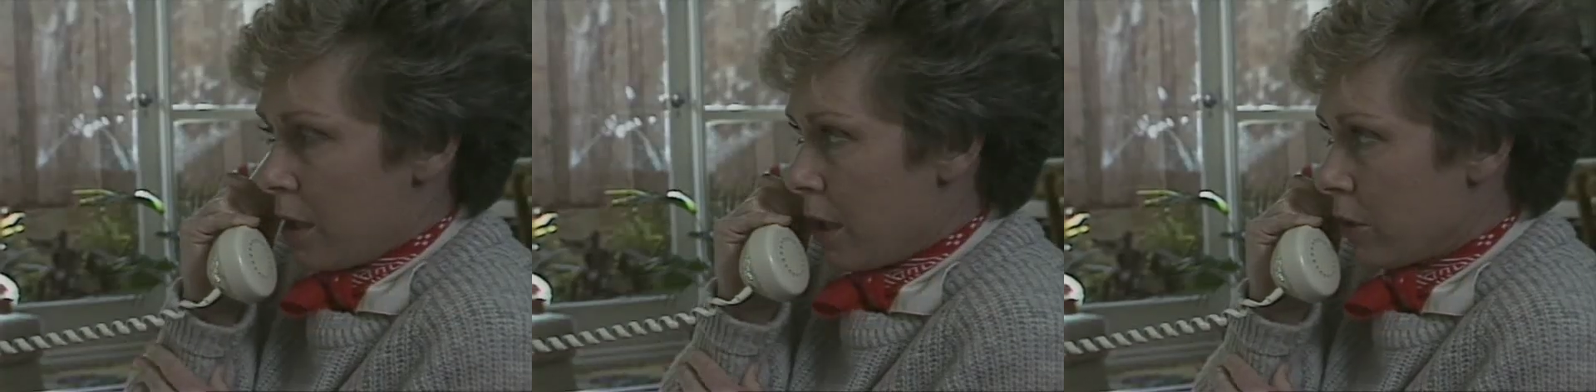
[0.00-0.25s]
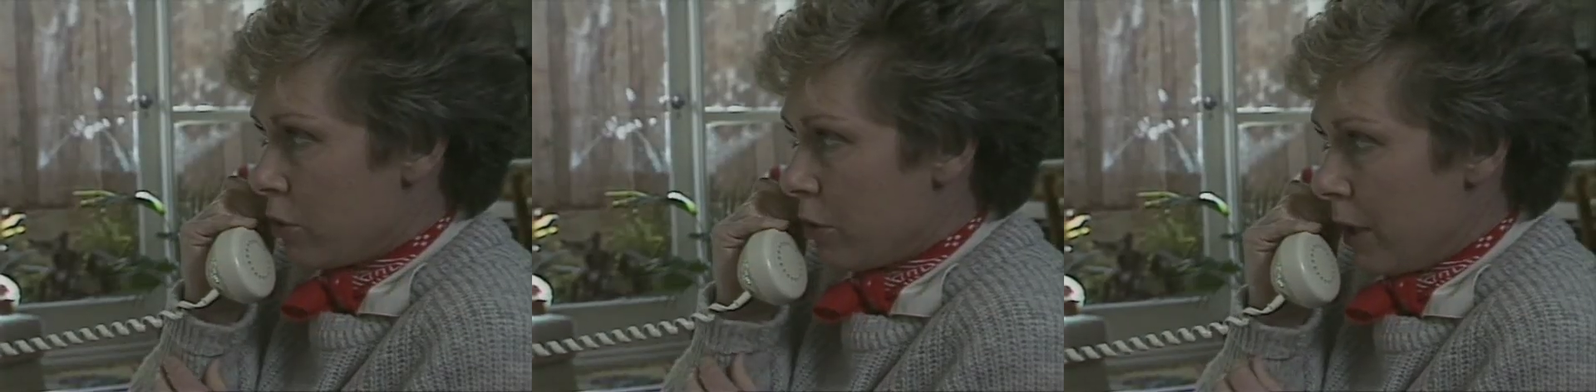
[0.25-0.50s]

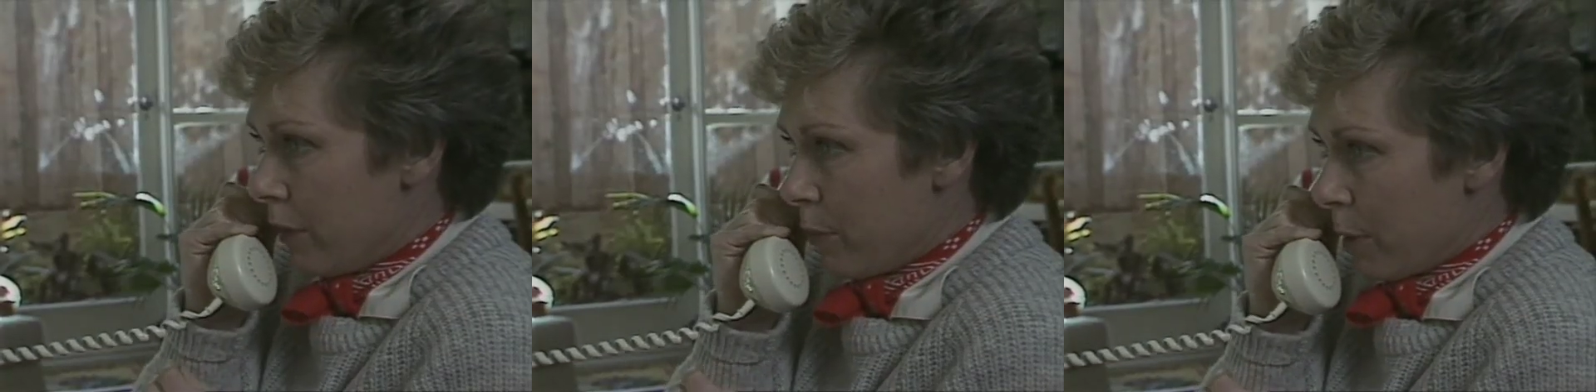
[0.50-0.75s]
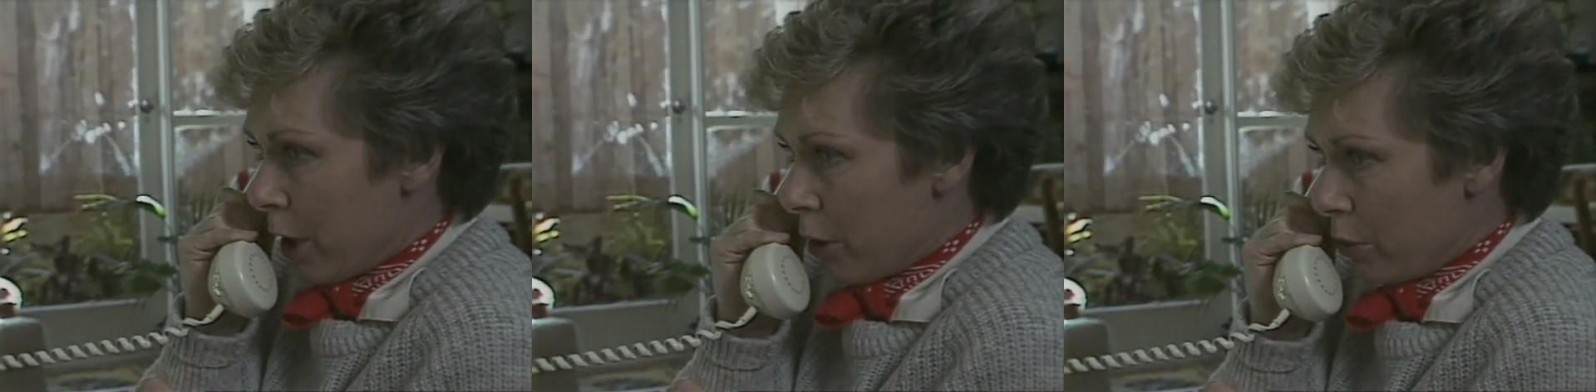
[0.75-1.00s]
Can't you leave
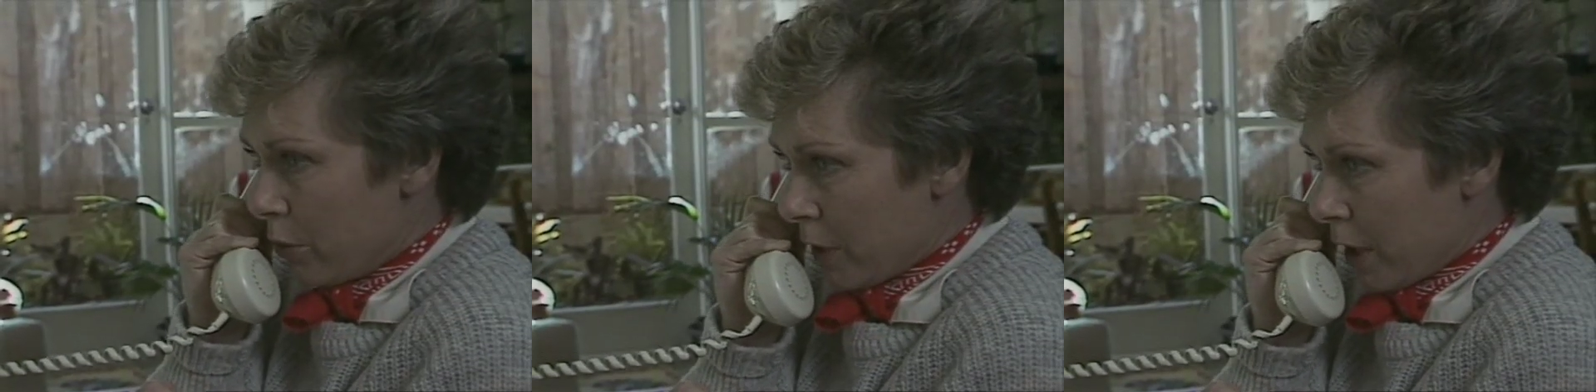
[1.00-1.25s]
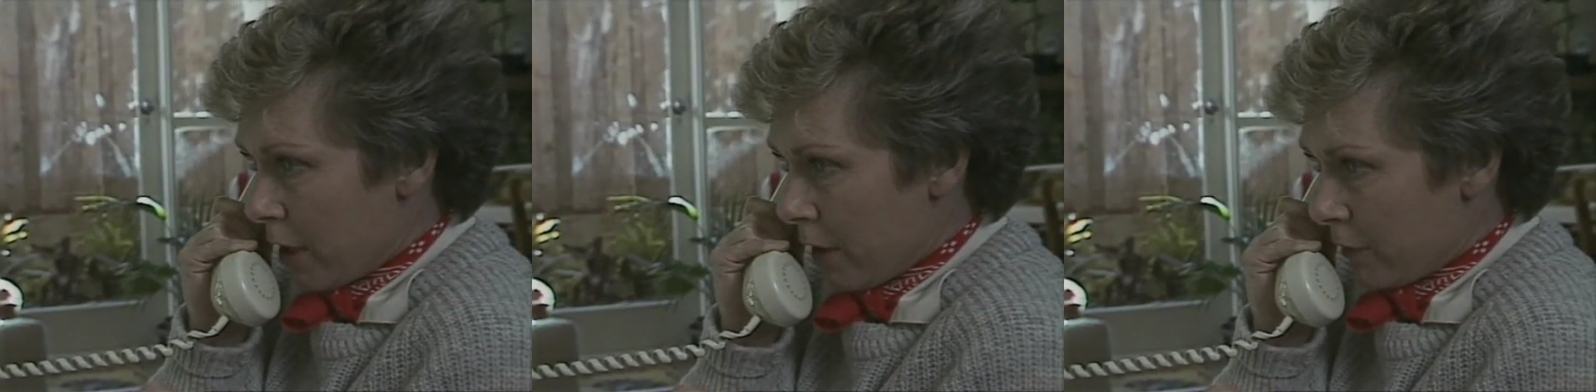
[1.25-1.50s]
him alone? You've
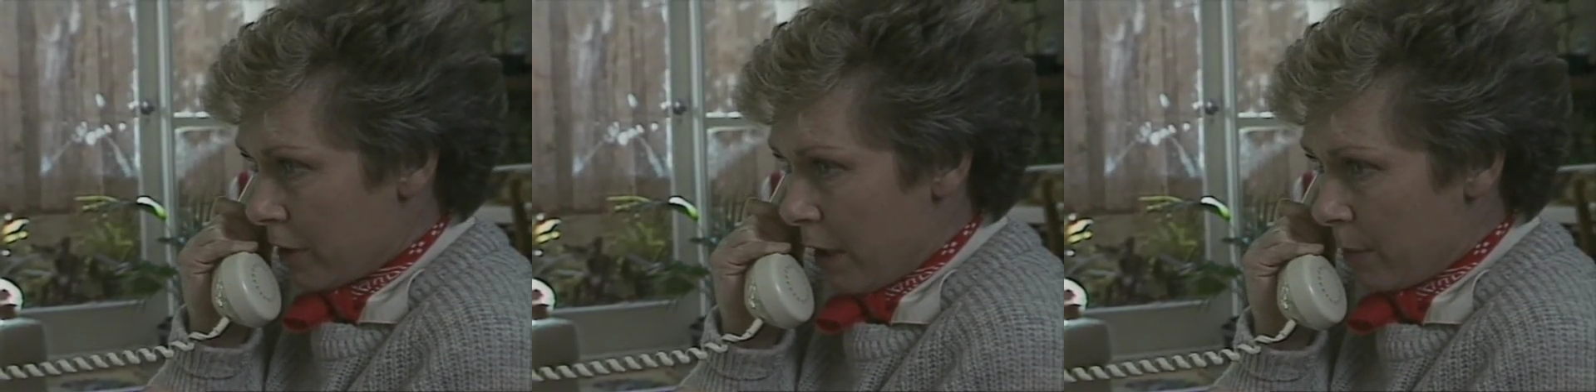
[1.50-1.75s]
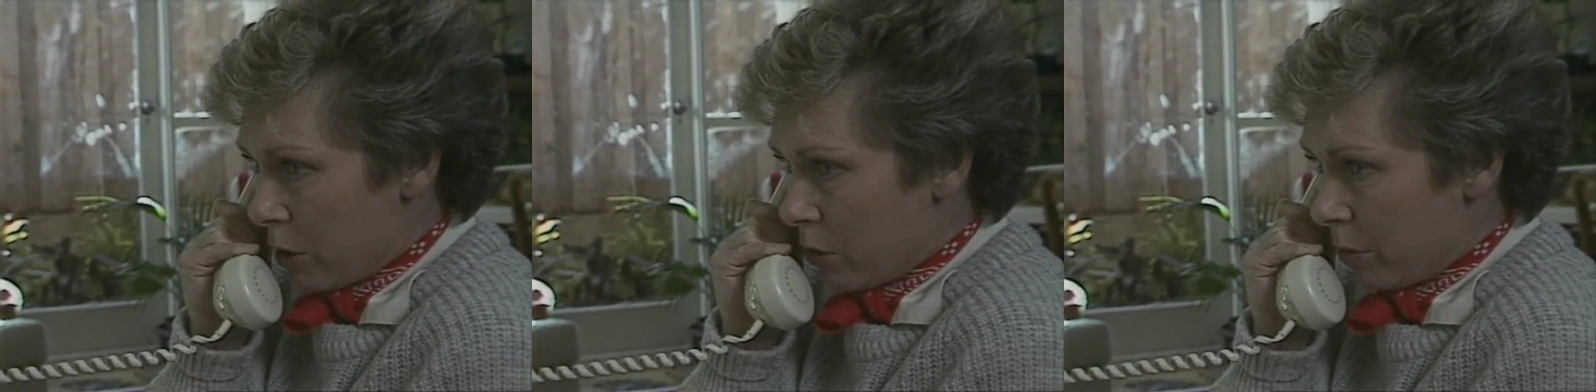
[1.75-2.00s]
done enough
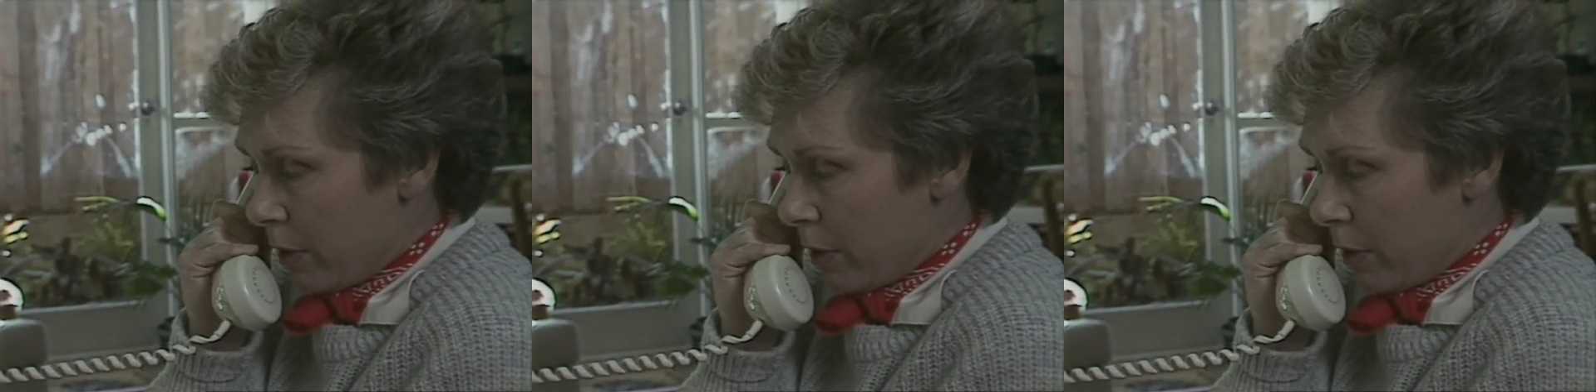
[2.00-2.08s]
damage